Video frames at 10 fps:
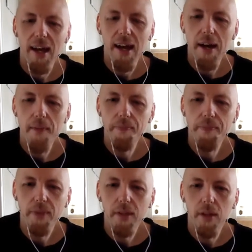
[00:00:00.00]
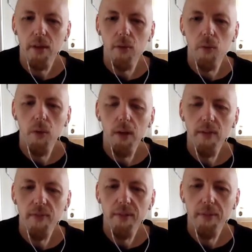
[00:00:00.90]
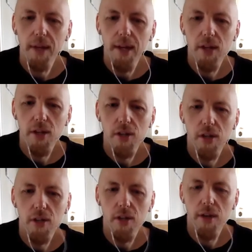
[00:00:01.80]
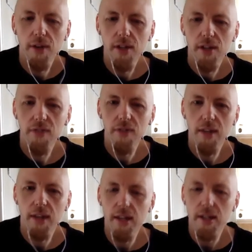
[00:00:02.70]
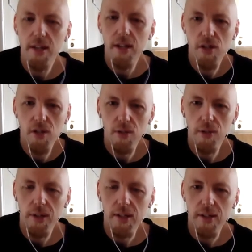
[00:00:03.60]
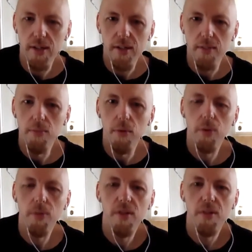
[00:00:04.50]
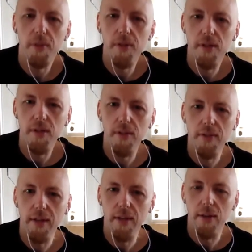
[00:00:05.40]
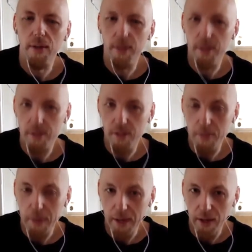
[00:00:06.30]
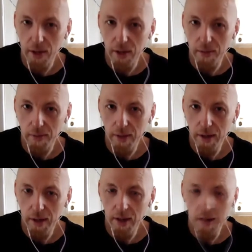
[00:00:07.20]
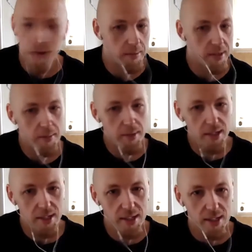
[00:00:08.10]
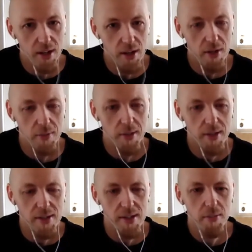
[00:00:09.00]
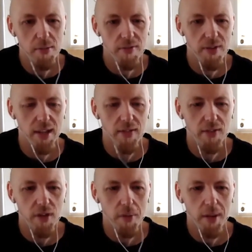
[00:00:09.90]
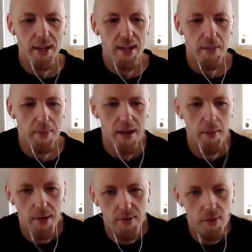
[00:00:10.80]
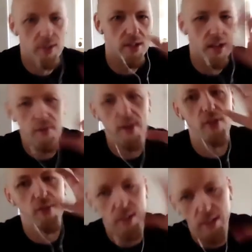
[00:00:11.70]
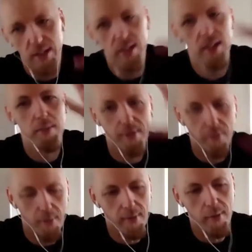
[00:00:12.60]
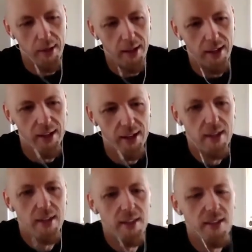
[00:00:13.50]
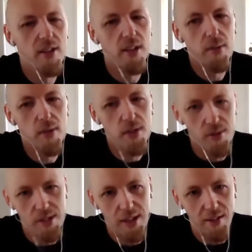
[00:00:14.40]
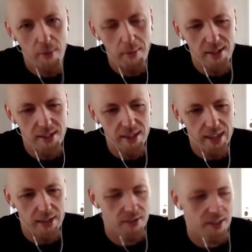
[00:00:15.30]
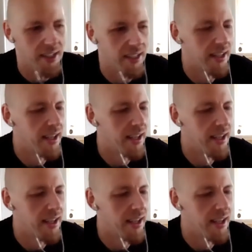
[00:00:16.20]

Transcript: Um, when I've been playing shows, I've actually found that international audiences are more responsive than audiences back home. And I don't mean to be dissing home, but it's a simple fact that if you're playing in a pub and everyone's standing around drinking and blah, blah, blah, blah this is not the original scene, remember, this is the cover scene.